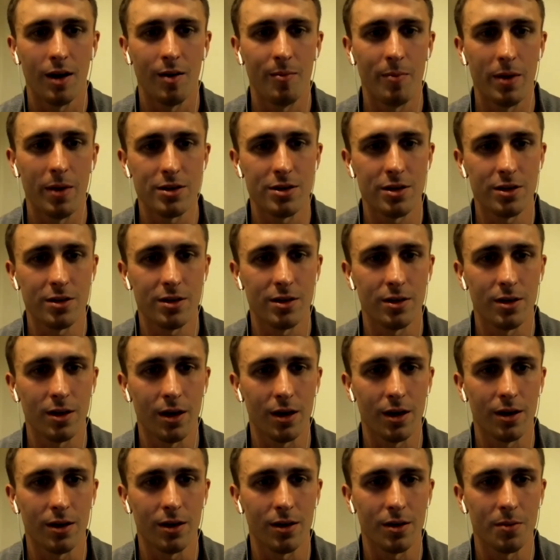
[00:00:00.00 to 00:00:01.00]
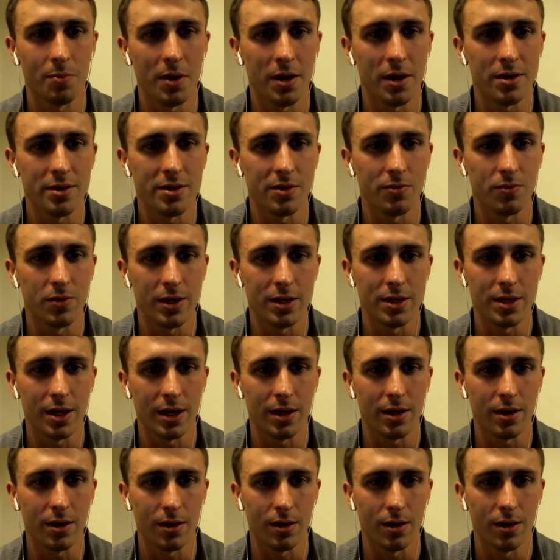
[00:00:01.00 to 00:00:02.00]
Manchester United got a penalty
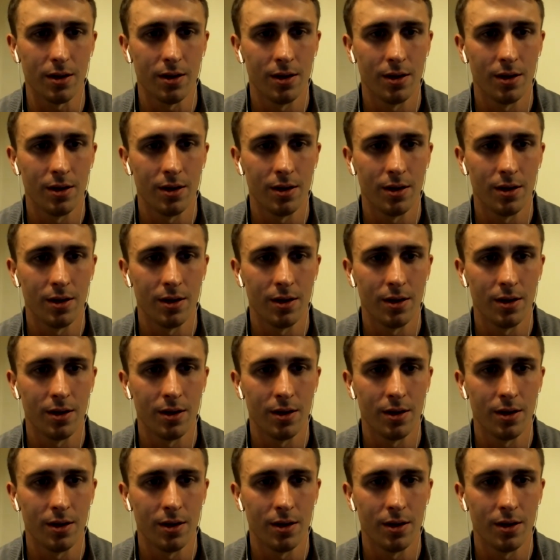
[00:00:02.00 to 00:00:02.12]
retaken